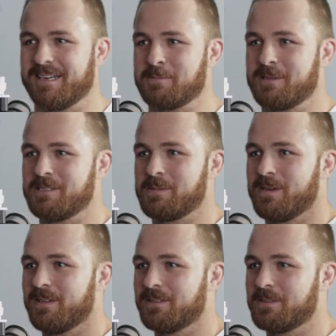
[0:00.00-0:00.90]
pleasure, bro,
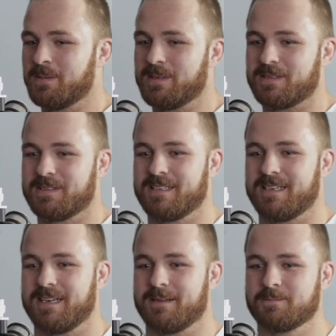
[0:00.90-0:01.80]
good to be
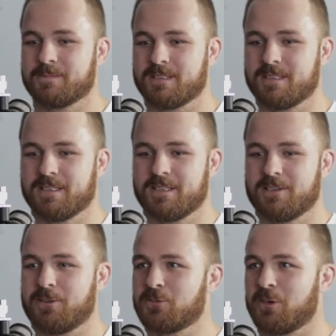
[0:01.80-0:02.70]
on.
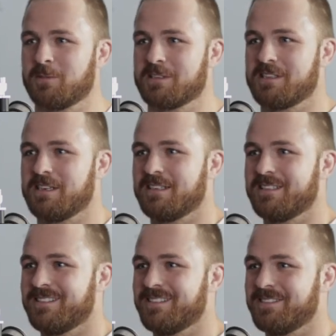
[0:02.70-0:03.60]
Long time listener,
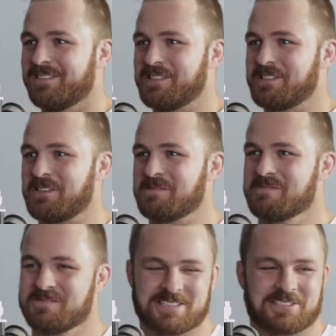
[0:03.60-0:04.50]
first
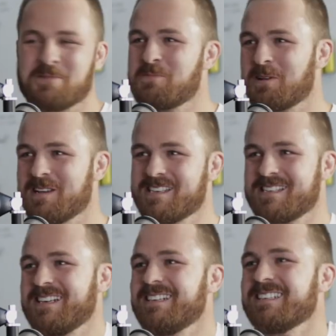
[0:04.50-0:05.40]
time potty,
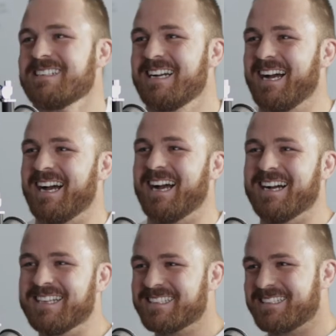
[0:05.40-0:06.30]
so
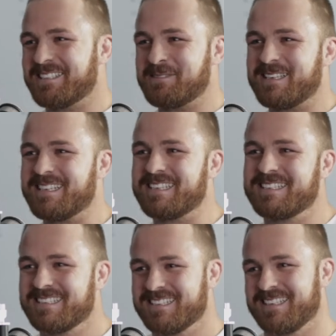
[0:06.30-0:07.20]
good to be
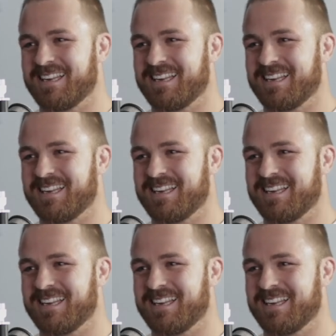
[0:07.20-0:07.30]
here. Crack